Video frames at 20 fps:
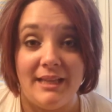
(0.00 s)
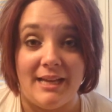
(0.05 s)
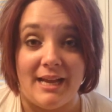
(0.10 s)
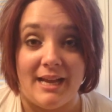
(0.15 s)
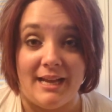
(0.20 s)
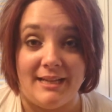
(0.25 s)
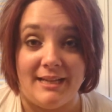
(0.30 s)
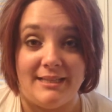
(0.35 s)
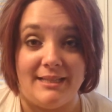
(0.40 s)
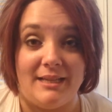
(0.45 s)

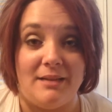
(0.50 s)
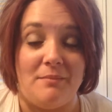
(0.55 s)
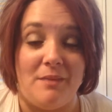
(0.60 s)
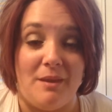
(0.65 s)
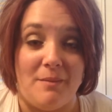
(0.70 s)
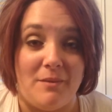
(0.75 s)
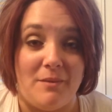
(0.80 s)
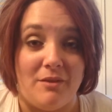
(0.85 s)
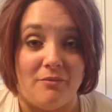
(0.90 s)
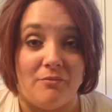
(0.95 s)
nice. It made
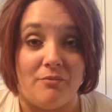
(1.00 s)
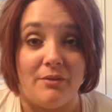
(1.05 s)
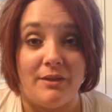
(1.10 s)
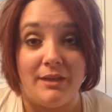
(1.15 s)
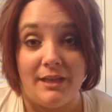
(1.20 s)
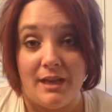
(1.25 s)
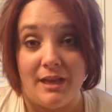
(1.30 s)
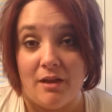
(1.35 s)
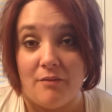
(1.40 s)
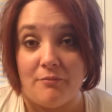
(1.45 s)
me really
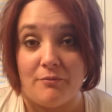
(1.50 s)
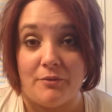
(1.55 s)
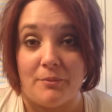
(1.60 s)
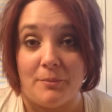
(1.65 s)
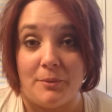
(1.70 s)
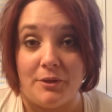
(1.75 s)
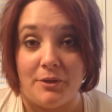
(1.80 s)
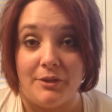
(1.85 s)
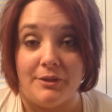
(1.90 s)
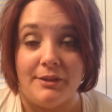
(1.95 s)

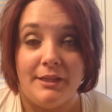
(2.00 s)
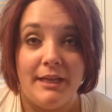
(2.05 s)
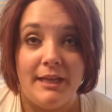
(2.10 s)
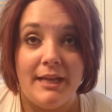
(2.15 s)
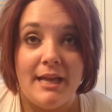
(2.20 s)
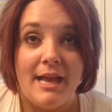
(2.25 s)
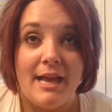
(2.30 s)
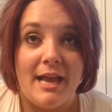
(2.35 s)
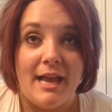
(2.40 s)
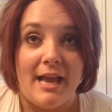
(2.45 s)
comfortable,
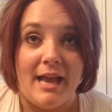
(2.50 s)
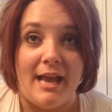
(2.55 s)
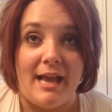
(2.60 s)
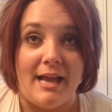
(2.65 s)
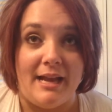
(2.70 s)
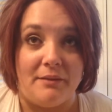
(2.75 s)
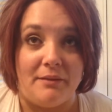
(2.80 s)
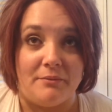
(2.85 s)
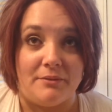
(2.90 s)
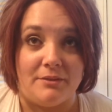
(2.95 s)
and
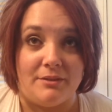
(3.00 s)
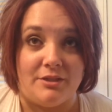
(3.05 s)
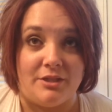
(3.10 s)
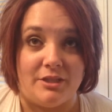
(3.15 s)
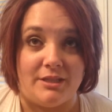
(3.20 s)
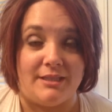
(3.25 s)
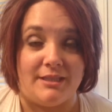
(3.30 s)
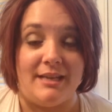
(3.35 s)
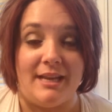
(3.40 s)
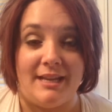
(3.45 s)
it was
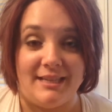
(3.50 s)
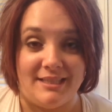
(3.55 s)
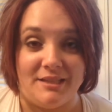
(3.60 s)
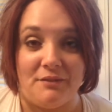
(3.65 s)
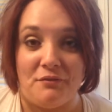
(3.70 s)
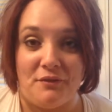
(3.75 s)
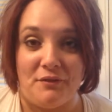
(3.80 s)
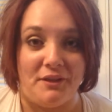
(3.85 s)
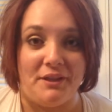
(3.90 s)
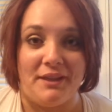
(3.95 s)
just nice to
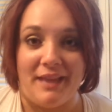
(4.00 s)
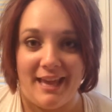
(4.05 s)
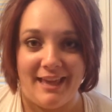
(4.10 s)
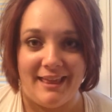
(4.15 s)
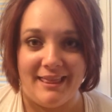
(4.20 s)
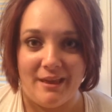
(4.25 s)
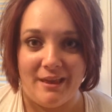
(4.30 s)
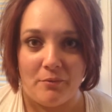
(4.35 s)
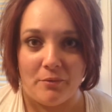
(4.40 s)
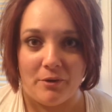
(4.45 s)
feel like
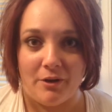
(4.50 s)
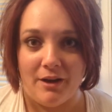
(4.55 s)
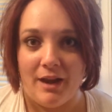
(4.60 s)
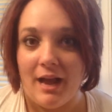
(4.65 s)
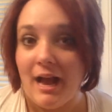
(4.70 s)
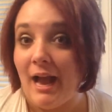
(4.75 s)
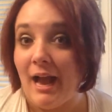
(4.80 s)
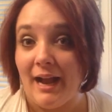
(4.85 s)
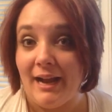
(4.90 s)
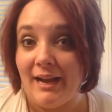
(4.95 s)
they weren't
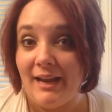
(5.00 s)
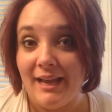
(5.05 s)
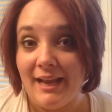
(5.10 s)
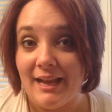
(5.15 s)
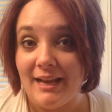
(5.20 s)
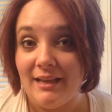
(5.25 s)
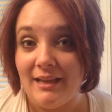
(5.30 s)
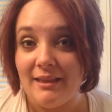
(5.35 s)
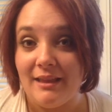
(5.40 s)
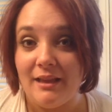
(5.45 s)
hiding
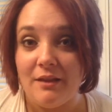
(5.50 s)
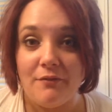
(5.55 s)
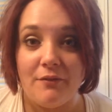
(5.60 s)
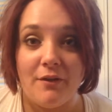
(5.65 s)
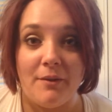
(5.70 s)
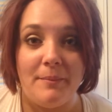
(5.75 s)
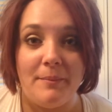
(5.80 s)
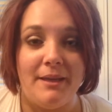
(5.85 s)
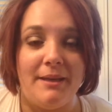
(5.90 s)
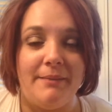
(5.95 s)
anything
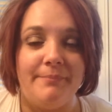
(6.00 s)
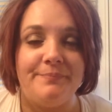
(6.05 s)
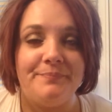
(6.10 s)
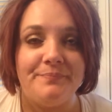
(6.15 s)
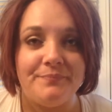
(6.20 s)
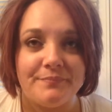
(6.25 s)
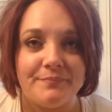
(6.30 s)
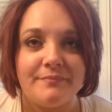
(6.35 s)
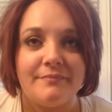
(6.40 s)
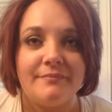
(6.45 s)
from me.
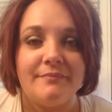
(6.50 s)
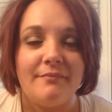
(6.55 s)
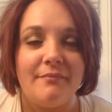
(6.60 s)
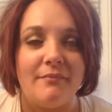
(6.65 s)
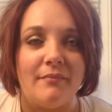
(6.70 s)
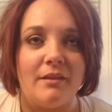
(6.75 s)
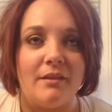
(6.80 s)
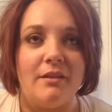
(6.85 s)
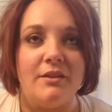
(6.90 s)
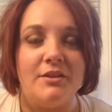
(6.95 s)

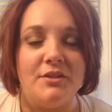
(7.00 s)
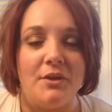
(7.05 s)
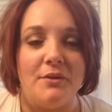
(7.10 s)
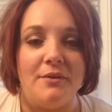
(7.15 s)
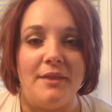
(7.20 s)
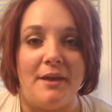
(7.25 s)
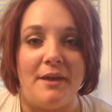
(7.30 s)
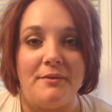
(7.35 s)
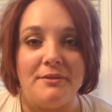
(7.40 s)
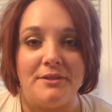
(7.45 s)
So
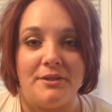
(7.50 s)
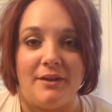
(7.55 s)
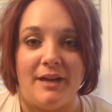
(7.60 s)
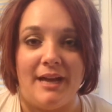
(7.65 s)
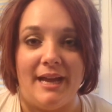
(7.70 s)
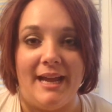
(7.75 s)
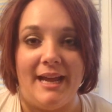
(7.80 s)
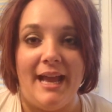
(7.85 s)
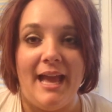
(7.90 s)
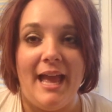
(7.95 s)
that was
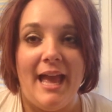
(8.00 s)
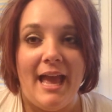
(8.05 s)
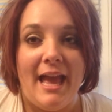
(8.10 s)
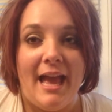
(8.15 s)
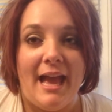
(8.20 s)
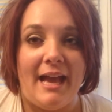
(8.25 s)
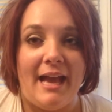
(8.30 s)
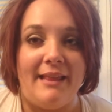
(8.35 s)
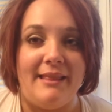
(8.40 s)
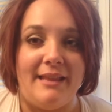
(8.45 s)
great.
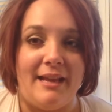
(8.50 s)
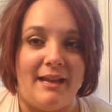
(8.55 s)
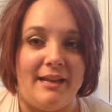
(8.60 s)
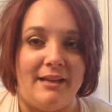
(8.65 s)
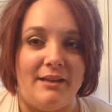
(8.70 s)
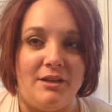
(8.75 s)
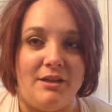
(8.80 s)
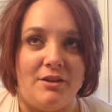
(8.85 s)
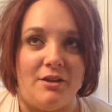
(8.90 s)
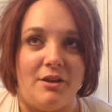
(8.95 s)
And
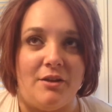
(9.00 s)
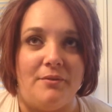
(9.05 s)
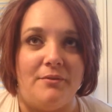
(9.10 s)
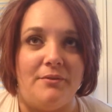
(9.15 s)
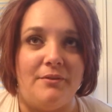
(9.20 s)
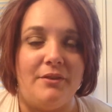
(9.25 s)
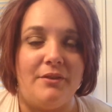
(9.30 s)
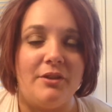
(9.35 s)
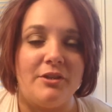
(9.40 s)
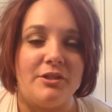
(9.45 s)
then, the
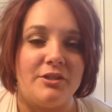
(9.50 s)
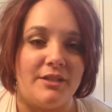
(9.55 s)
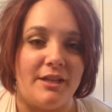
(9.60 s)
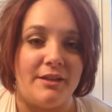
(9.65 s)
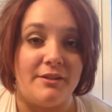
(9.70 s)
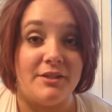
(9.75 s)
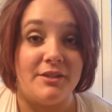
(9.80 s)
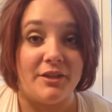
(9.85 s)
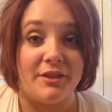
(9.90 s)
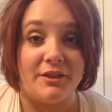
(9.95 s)
ultrasound
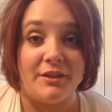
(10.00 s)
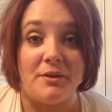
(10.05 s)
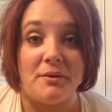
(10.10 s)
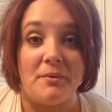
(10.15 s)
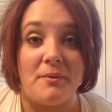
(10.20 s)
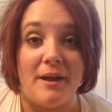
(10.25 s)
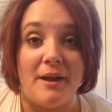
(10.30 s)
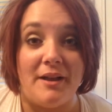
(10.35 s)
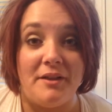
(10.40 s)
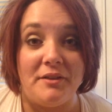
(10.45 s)
took a little
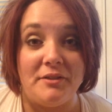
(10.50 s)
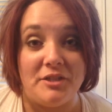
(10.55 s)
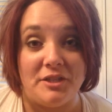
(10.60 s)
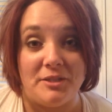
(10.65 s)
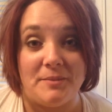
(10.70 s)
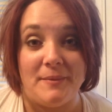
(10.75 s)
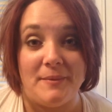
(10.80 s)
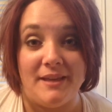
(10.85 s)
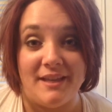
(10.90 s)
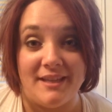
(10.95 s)
while
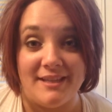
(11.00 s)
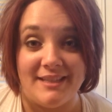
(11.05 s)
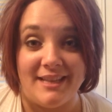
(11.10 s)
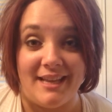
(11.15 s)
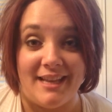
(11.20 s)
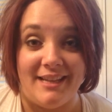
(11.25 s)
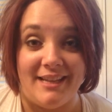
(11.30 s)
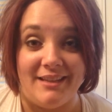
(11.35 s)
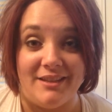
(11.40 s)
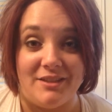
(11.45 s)
just because
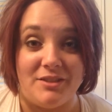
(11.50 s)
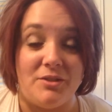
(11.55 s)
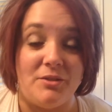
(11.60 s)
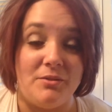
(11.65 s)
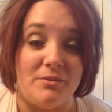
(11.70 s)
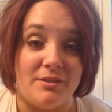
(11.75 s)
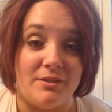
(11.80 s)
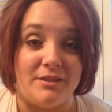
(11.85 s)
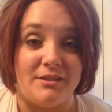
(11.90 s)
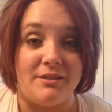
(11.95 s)
then the
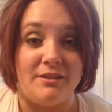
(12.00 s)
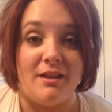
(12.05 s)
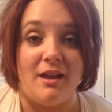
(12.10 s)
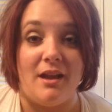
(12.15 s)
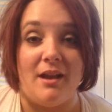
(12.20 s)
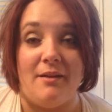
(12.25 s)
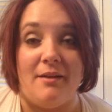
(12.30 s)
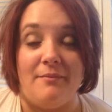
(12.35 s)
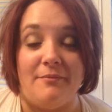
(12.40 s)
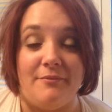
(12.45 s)
student
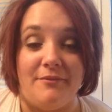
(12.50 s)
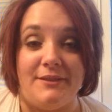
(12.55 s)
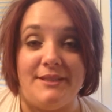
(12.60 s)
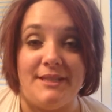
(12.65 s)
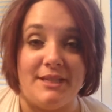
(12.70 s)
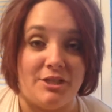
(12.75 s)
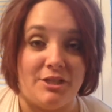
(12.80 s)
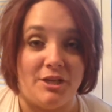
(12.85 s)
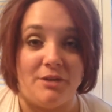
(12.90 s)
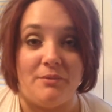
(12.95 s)

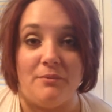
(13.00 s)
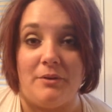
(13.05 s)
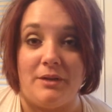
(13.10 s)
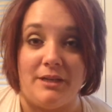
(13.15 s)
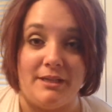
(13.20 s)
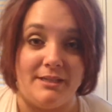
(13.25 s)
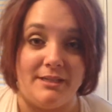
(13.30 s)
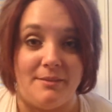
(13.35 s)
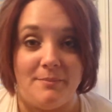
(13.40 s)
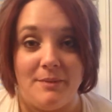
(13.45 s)
physician
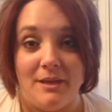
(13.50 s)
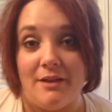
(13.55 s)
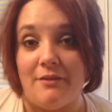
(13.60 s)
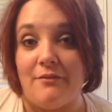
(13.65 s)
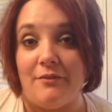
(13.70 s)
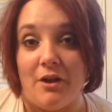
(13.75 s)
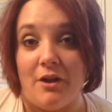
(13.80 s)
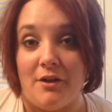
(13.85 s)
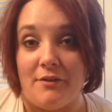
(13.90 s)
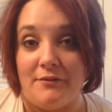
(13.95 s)
wanted to be
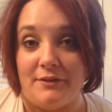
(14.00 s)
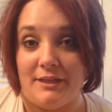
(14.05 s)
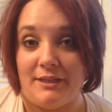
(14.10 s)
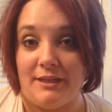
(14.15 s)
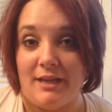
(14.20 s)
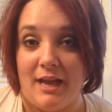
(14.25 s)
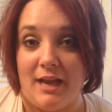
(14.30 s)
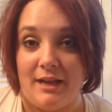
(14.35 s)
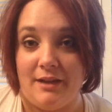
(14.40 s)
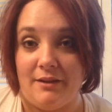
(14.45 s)
involved and
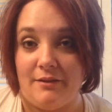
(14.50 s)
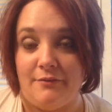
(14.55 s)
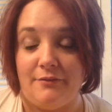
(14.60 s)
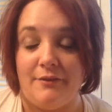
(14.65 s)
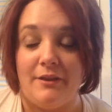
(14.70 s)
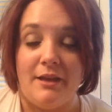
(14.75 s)
kind of